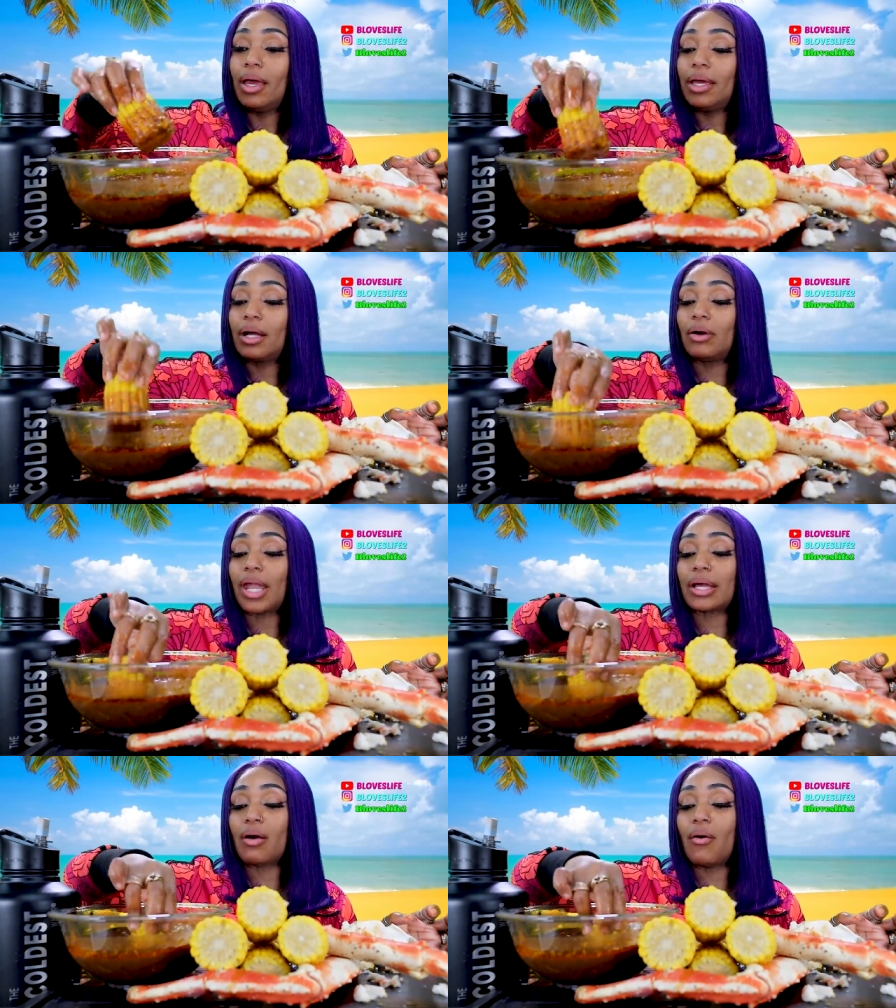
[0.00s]
Here go
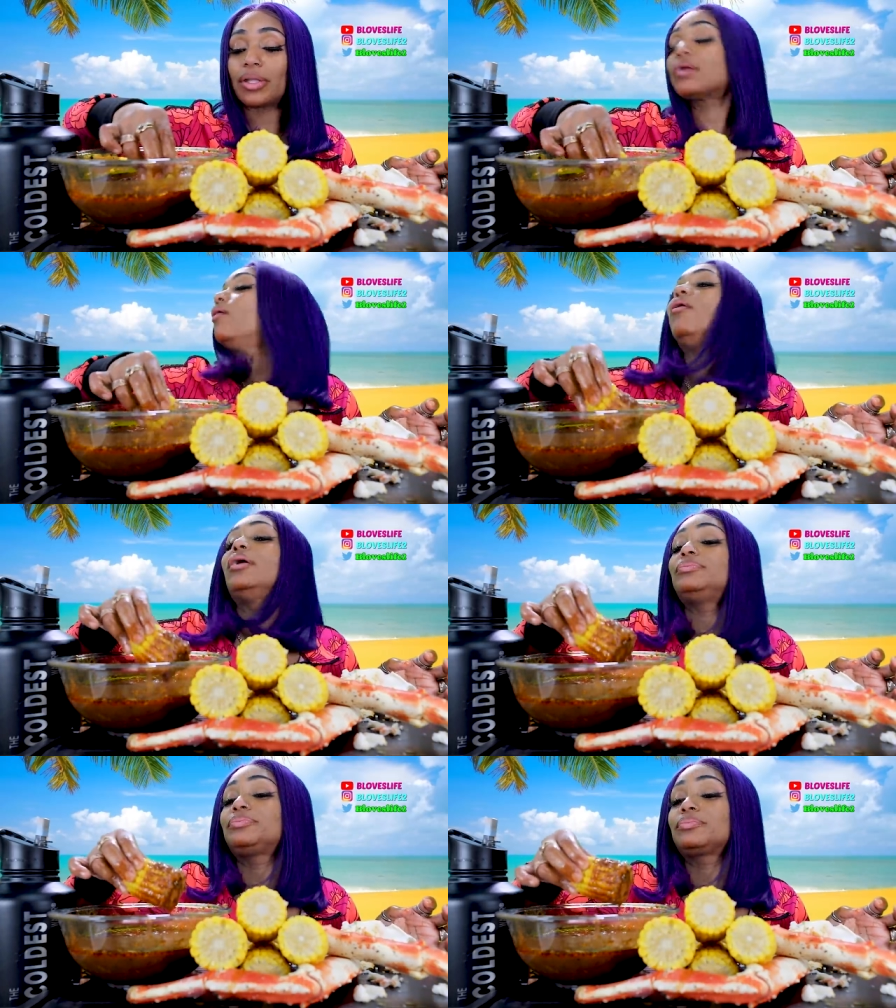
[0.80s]
that corny
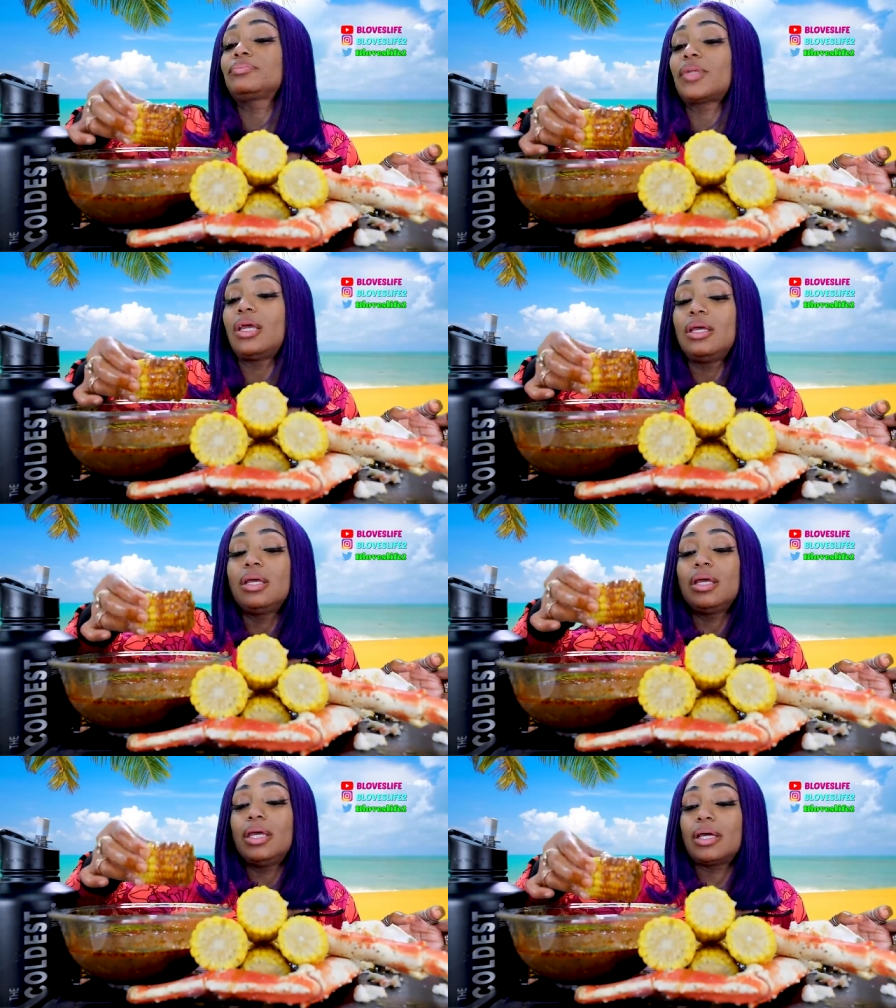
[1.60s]
corn.
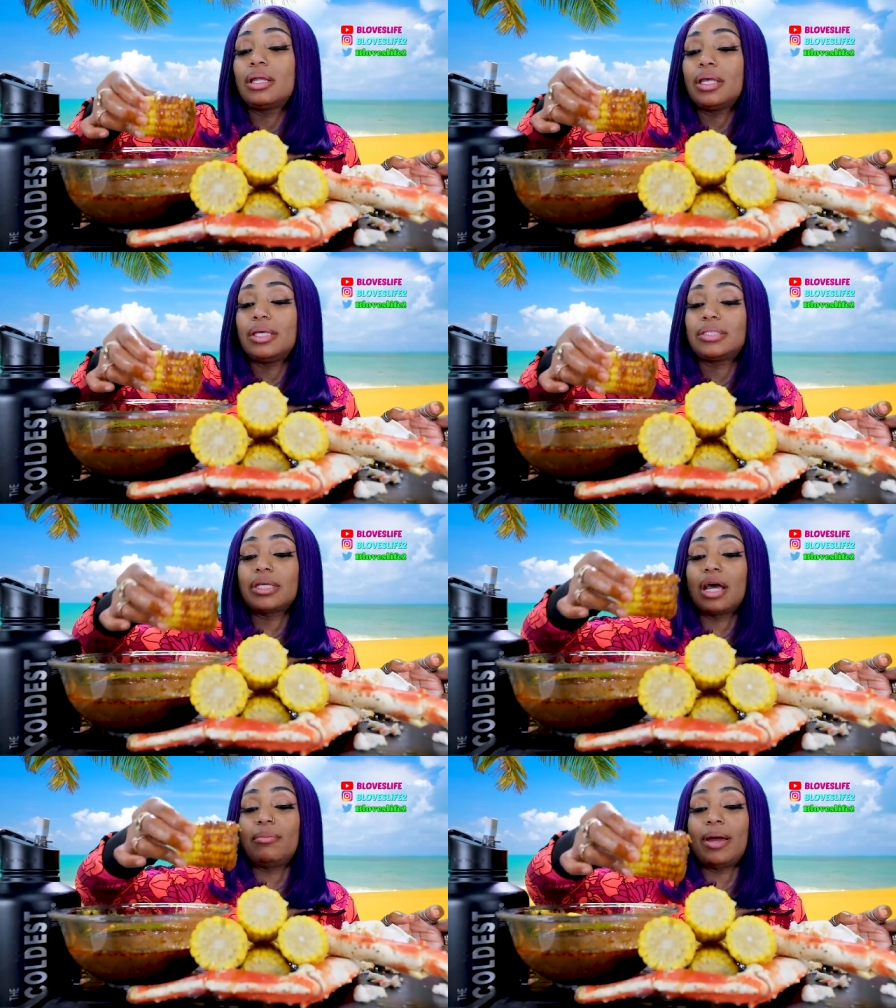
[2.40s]
Here, go ahead,
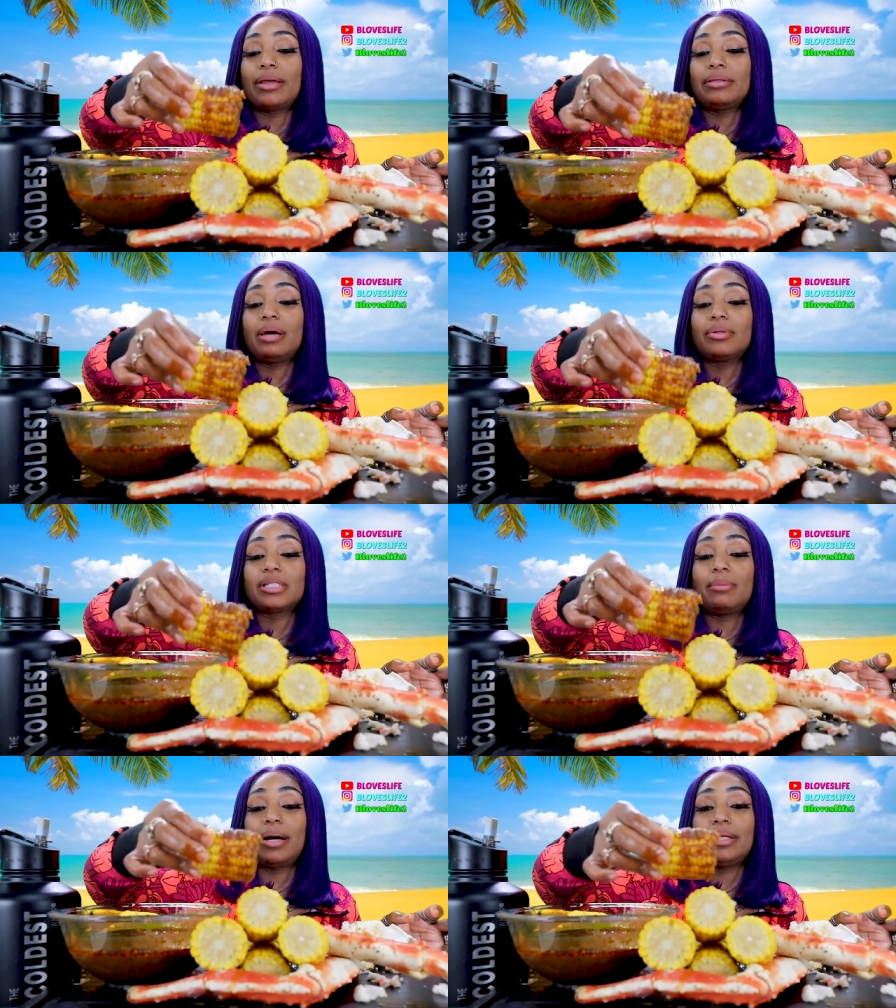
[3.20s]
take y'all bite. Y'all want
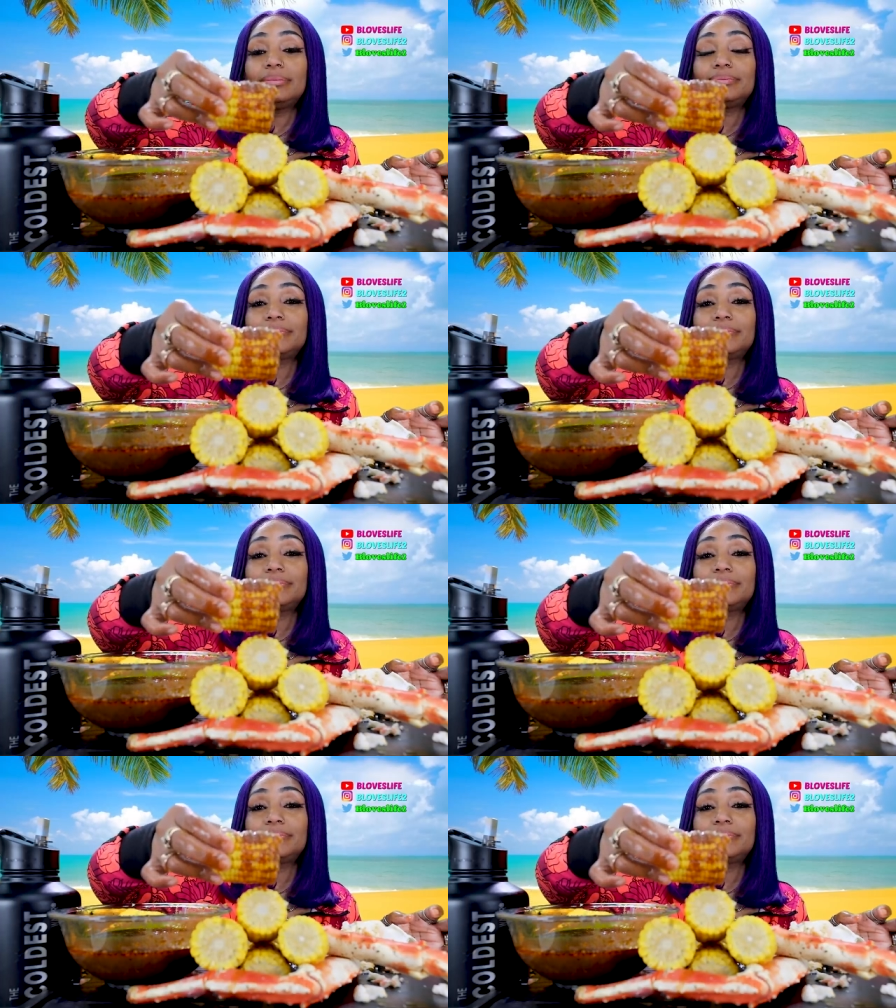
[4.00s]
y'all bite?